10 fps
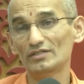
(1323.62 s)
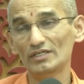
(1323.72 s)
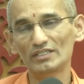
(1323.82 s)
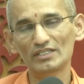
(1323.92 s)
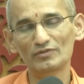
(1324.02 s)

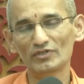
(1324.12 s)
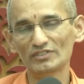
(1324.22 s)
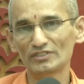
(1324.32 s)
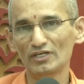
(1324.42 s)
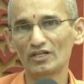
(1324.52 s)
treat their
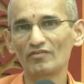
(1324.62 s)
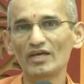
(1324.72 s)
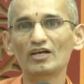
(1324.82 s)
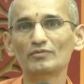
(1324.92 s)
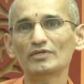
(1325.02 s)
fathers-in-law
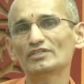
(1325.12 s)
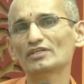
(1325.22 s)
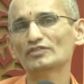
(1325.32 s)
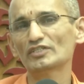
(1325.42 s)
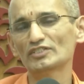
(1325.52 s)
well because
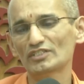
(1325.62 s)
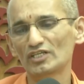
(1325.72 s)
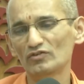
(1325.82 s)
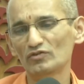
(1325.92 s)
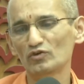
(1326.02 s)
they were in such grief.